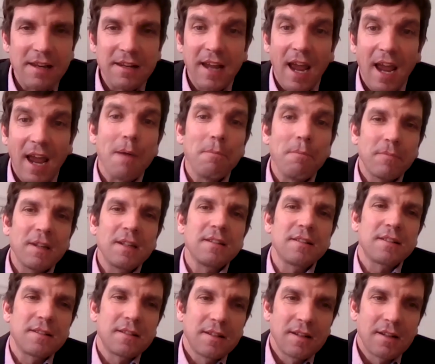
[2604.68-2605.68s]
encampment
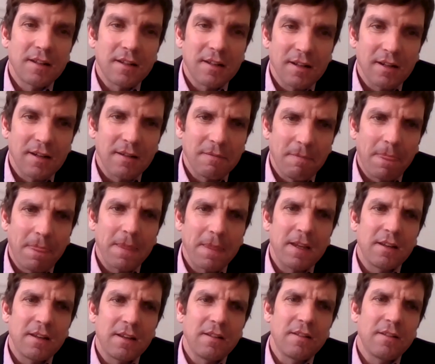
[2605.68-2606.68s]
um,
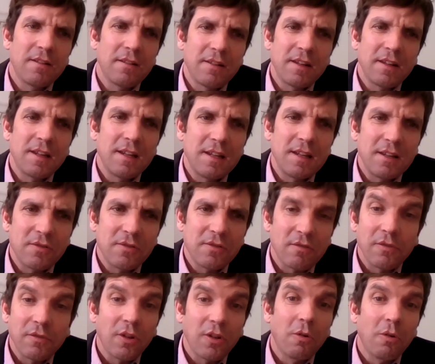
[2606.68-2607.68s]
in the
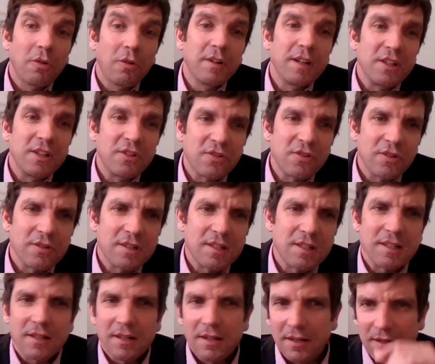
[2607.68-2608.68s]
sort of lower
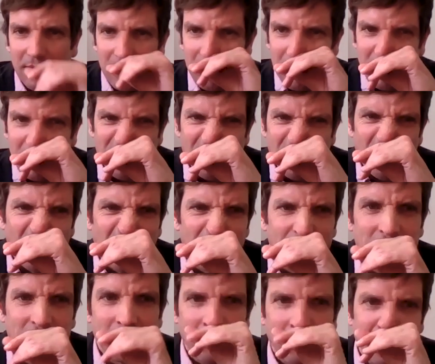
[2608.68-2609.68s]
reaches uh,
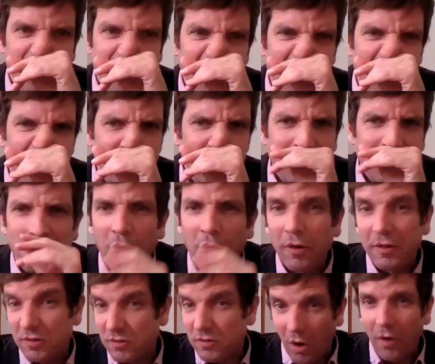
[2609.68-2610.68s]
of of
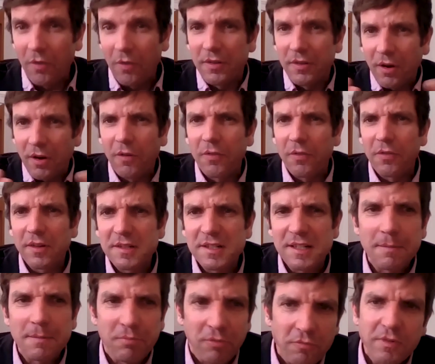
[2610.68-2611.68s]
well, on the on the
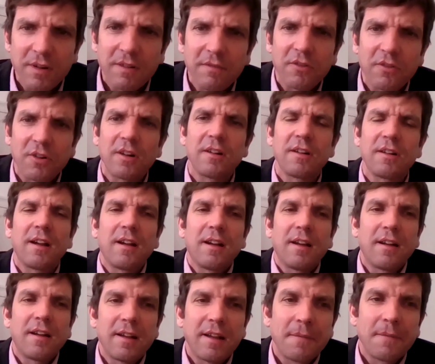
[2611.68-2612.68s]
Dnieper River,
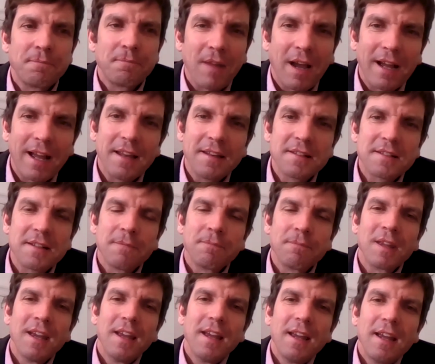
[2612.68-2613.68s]
uh,
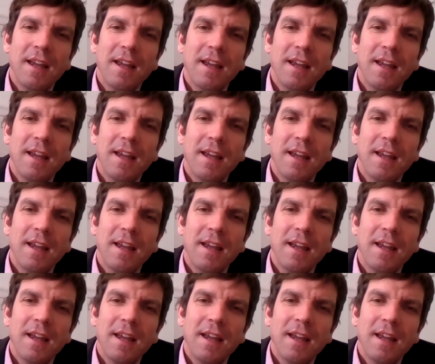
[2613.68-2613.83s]
and